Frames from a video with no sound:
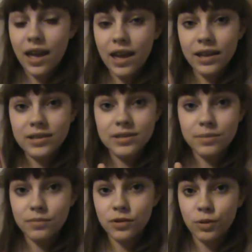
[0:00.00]
and
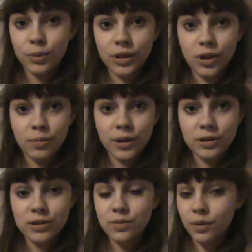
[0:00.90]
Norbert Leo
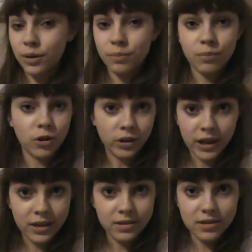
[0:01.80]
Butz were
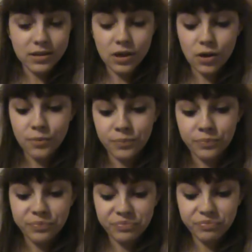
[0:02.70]
brilliant. So
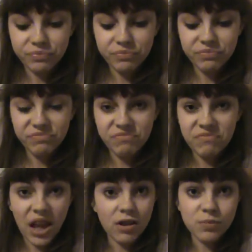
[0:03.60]

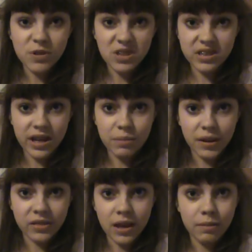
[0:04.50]
I was most excited
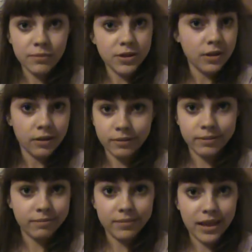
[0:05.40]
about them, so
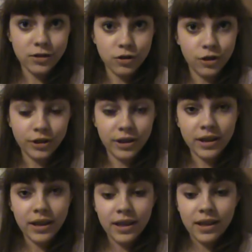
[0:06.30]
that's good.
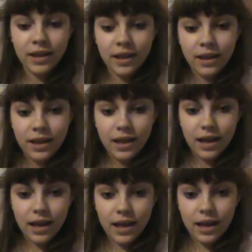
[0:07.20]

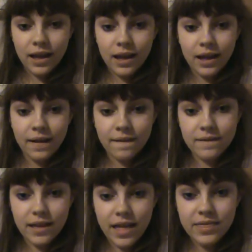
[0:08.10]
Uh,
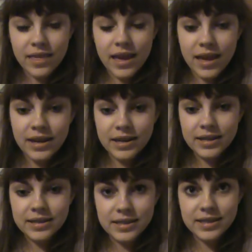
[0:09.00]
and
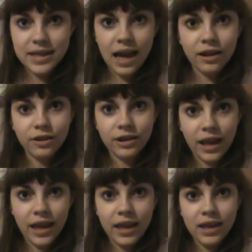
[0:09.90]
then
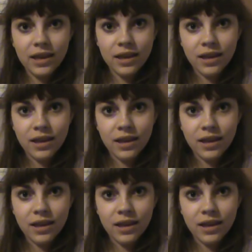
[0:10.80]
Saturday,